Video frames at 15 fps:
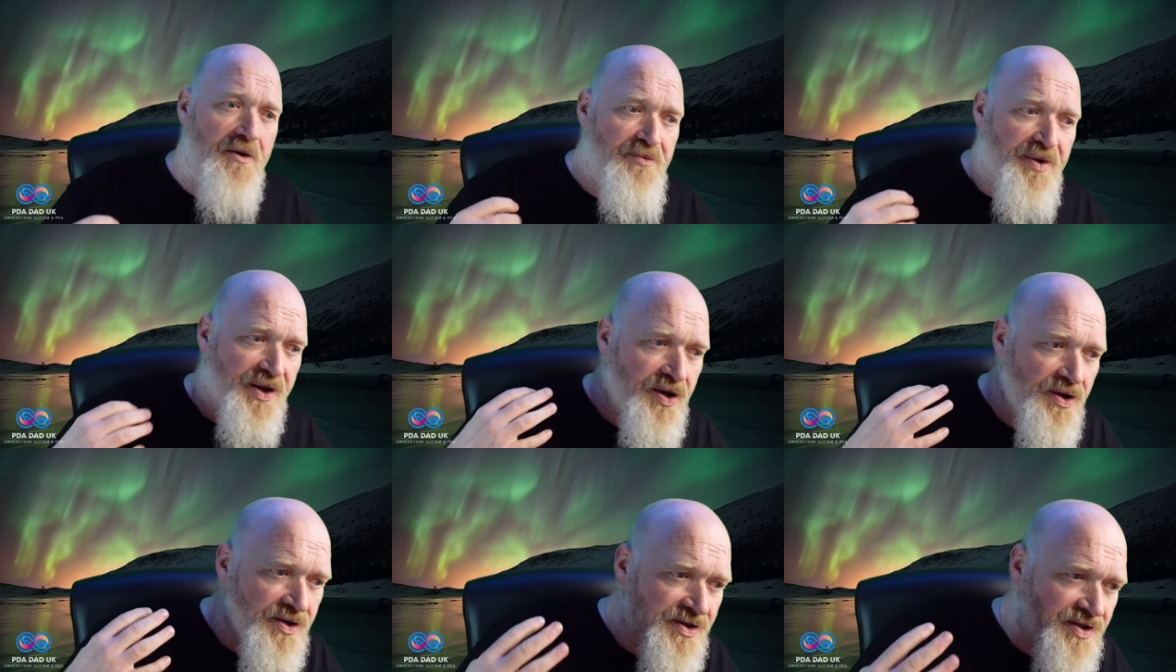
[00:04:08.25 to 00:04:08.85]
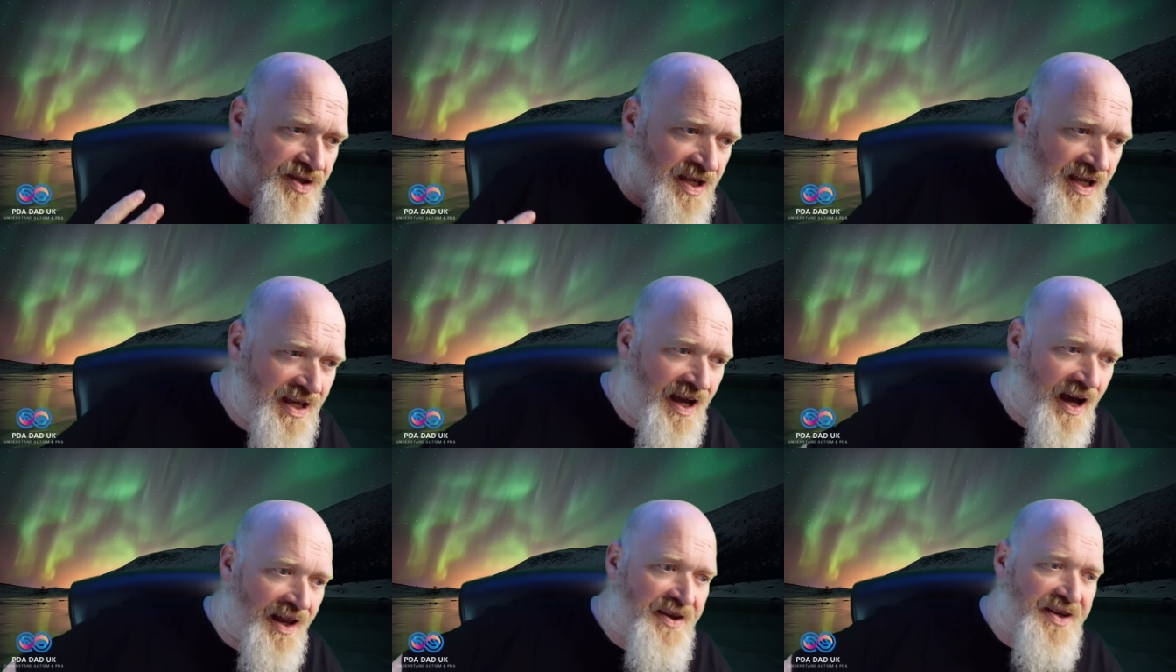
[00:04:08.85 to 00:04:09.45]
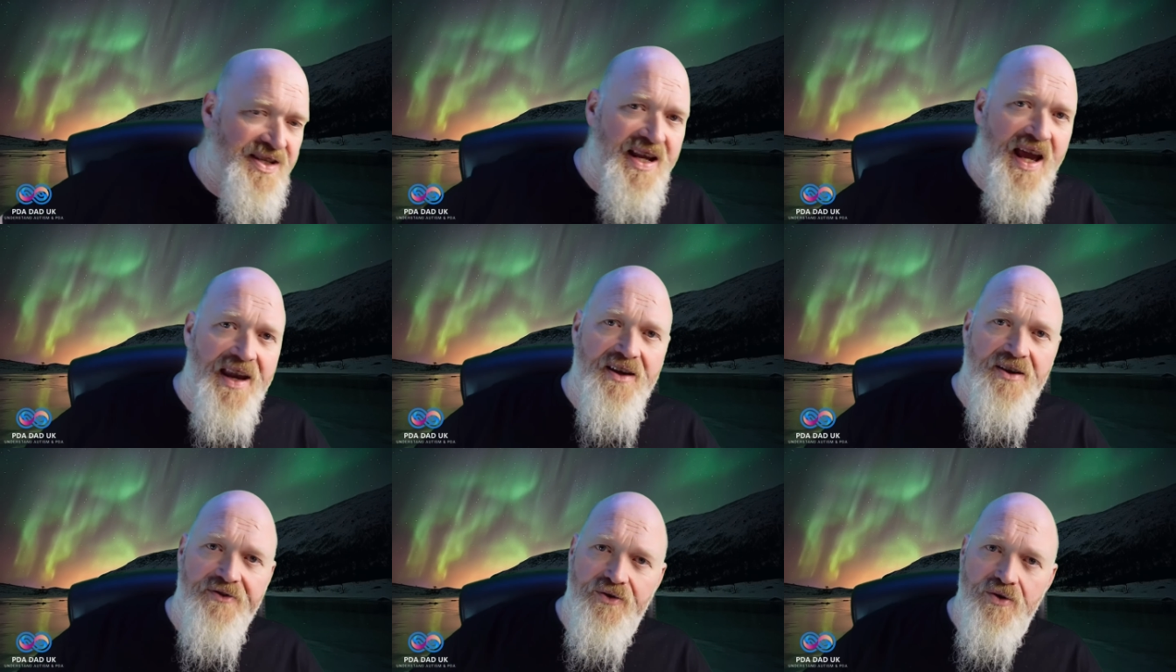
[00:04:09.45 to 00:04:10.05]
because the
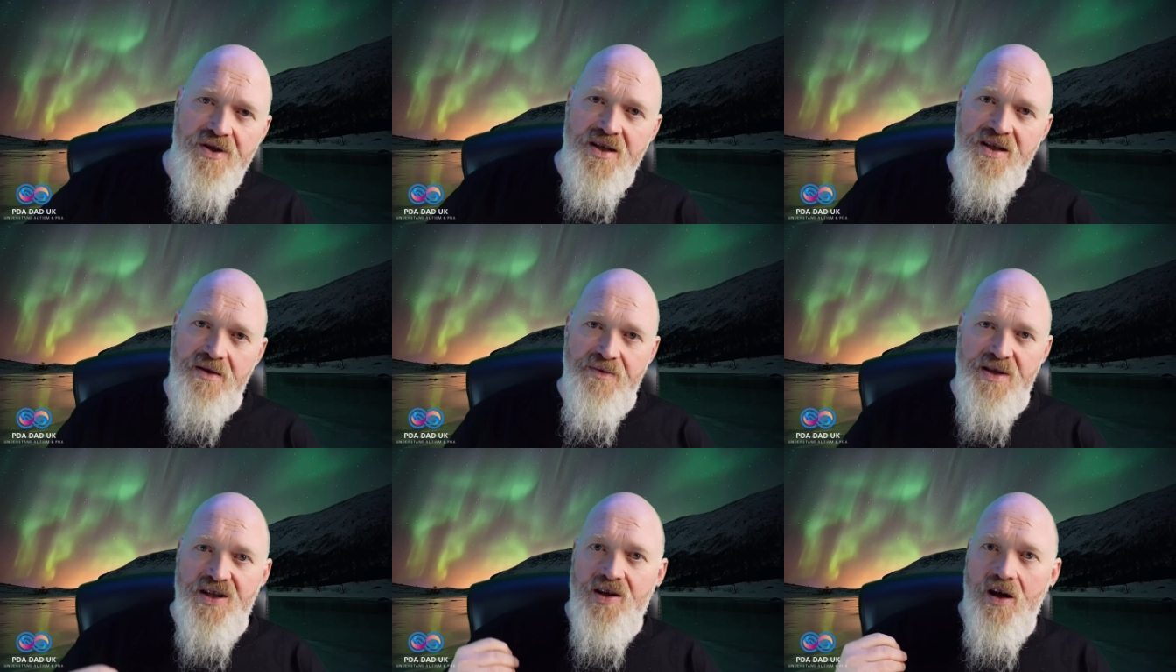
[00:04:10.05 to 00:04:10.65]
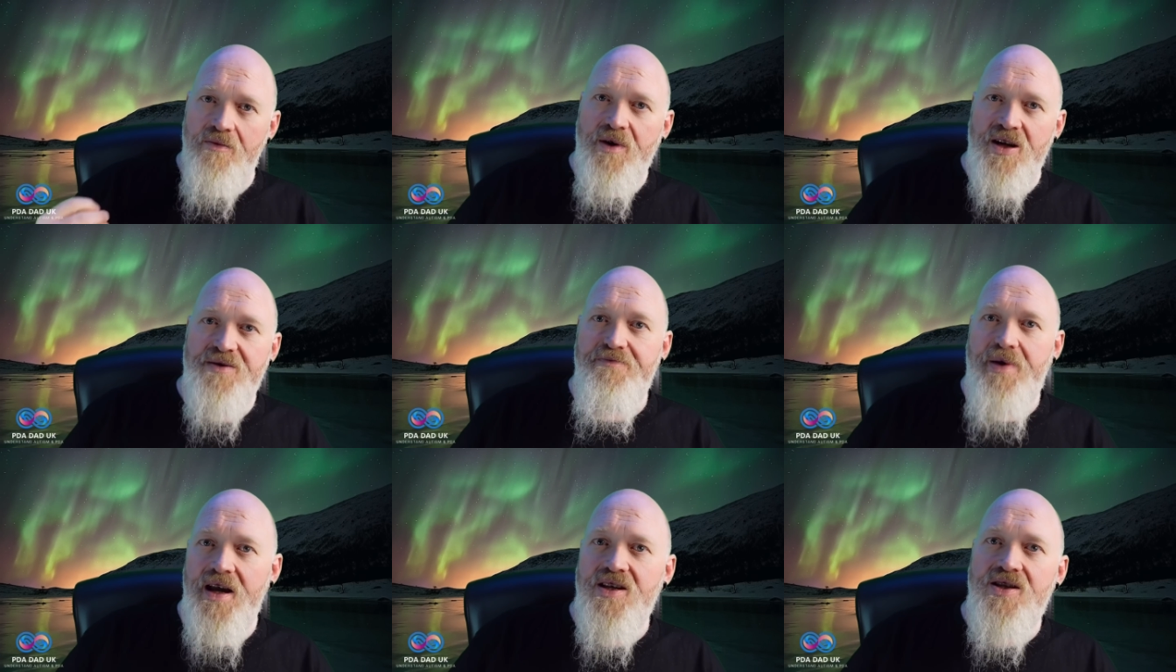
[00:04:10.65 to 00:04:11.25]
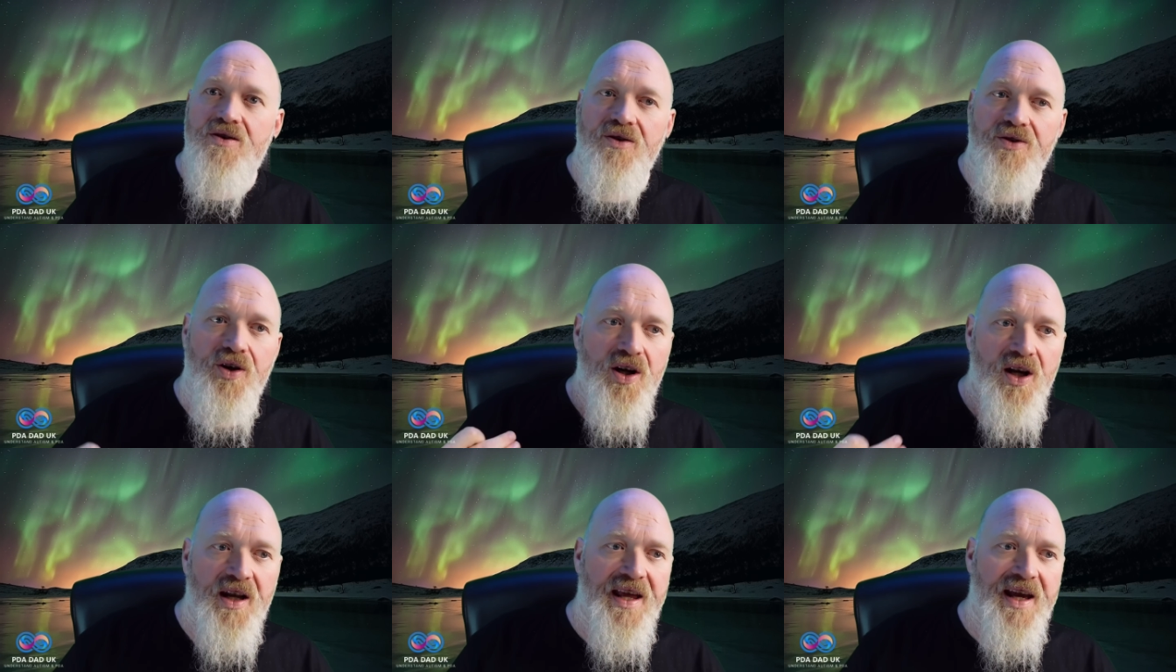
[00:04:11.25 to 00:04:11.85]
understanding of autism is so much based on
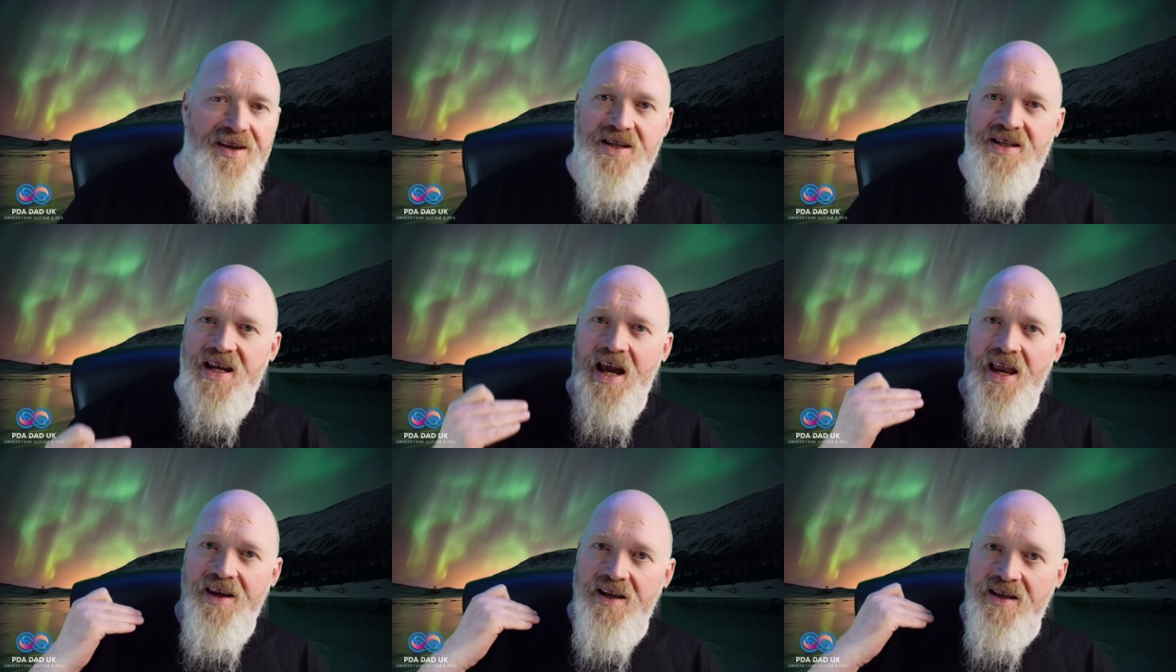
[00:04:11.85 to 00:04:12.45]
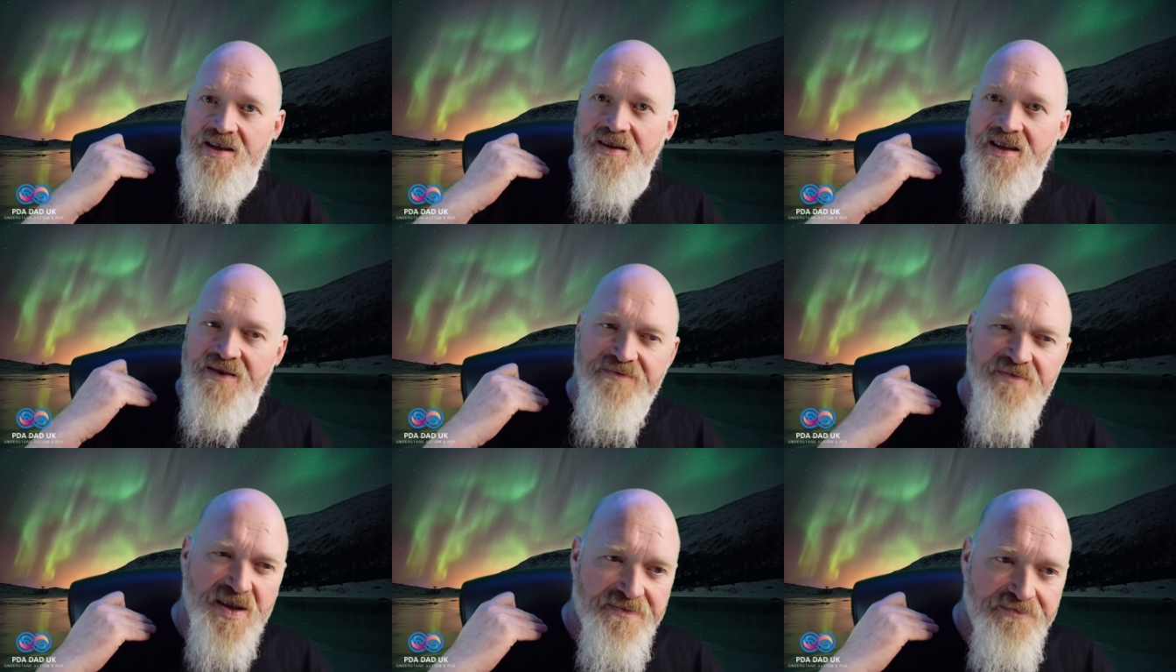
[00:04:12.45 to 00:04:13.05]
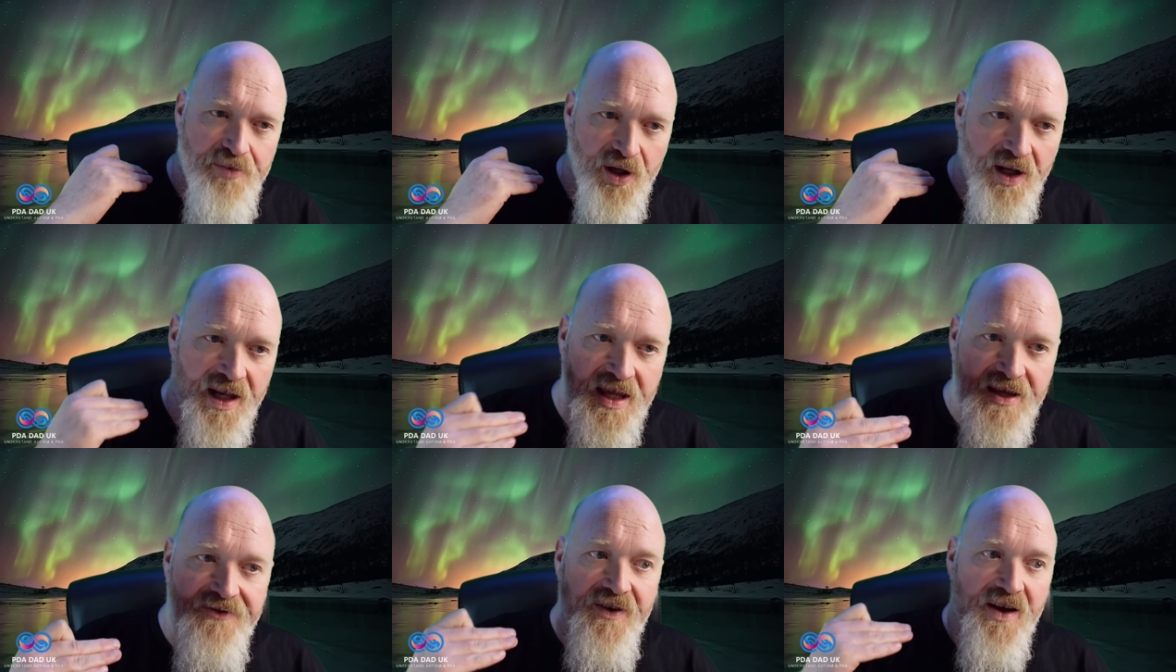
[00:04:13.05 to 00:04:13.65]
early understandings and this this
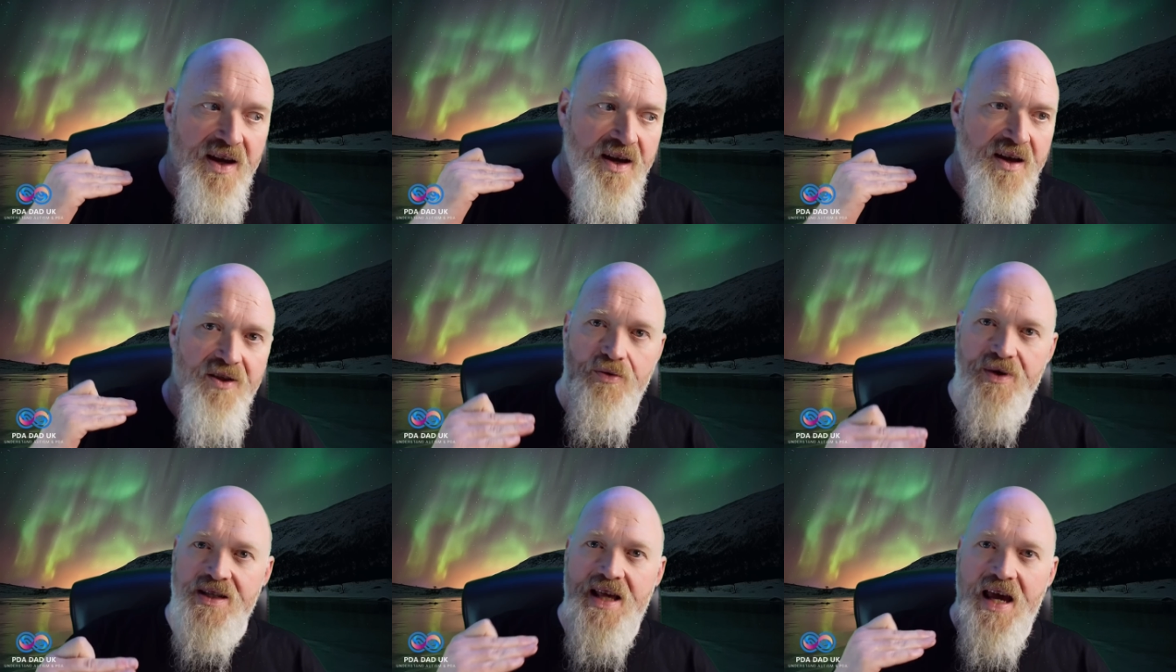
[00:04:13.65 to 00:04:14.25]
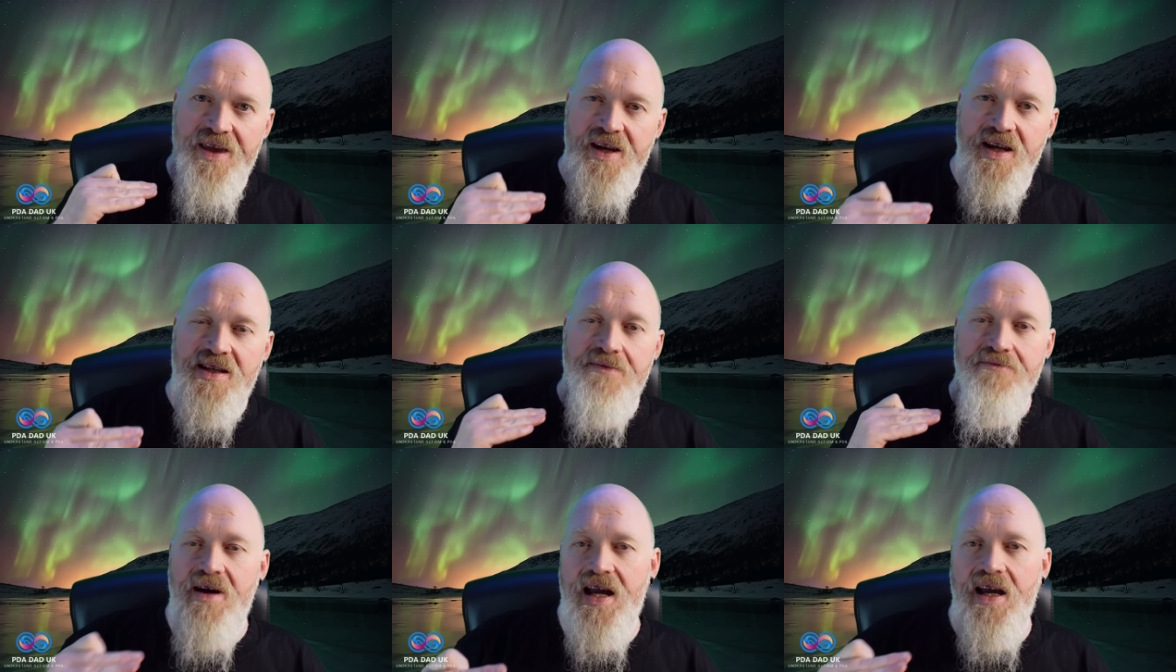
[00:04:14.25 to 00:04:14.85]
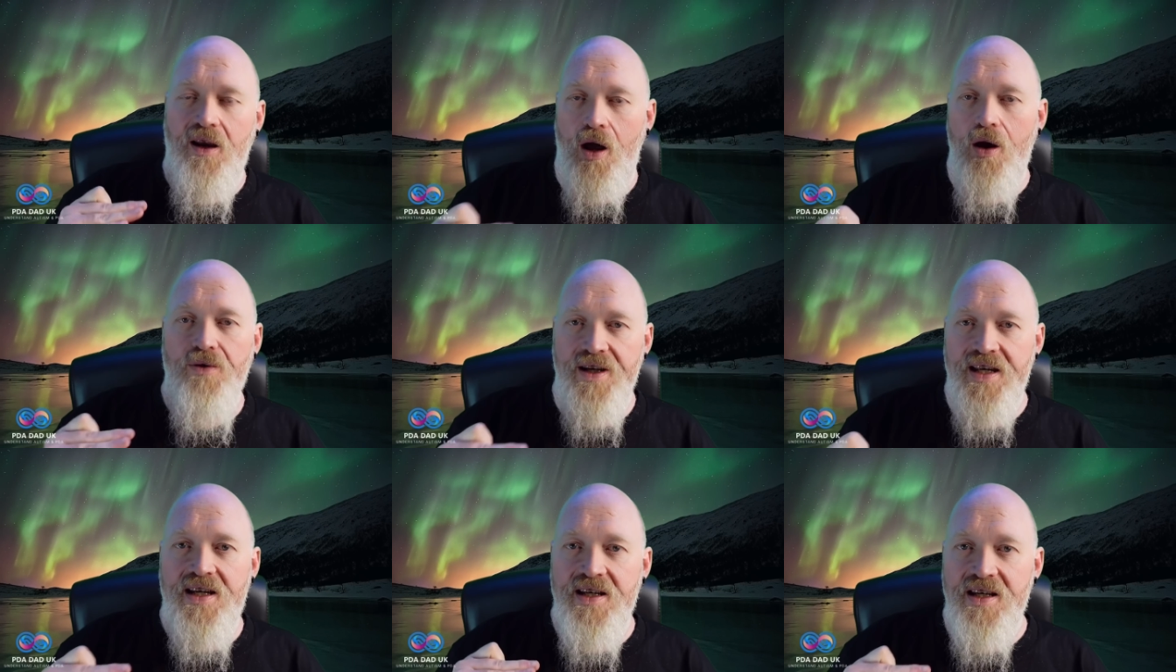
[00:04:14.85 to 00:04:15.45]
belief that was there that it's a male
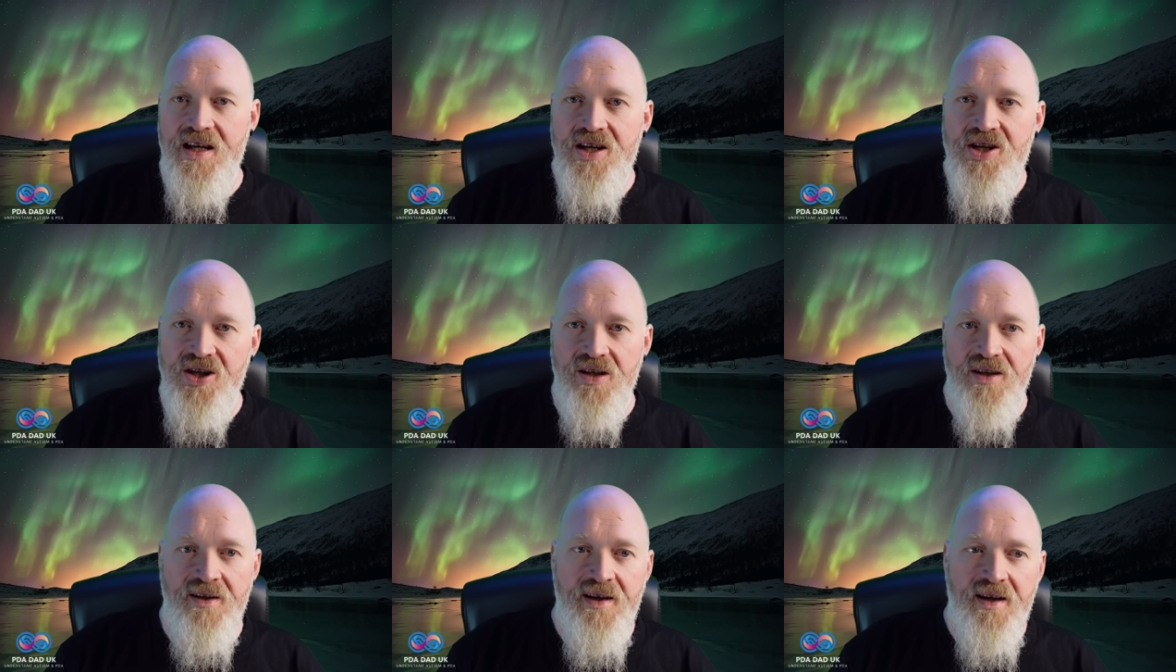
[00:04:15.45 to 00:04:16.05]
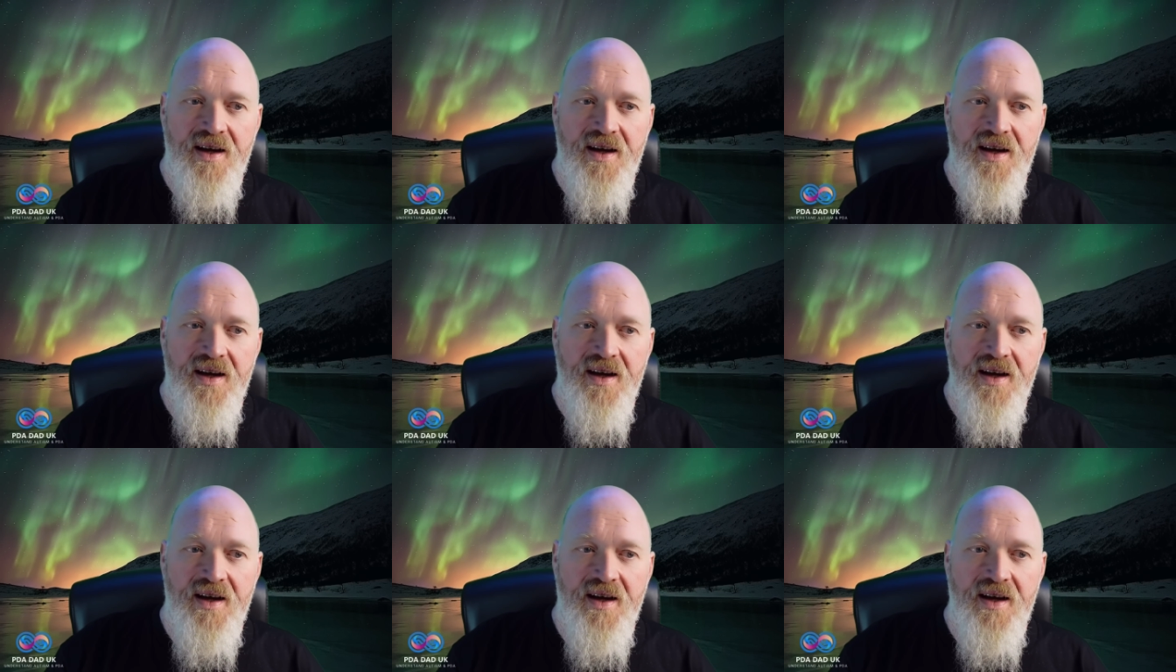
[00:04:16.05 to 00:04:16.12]
only condition